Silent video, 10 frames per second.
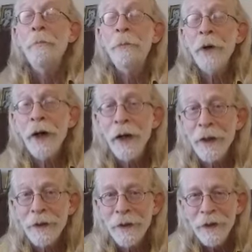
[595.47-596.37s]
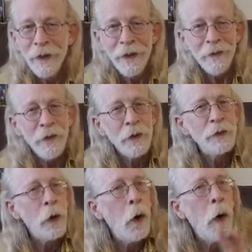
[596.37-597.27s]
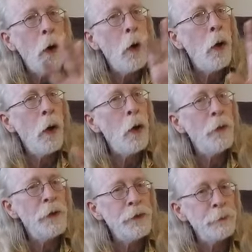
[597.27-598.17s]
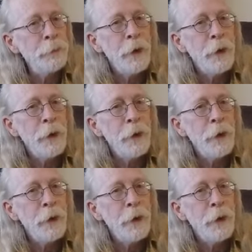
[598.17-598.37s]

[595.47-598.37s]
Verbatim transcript: but there's all this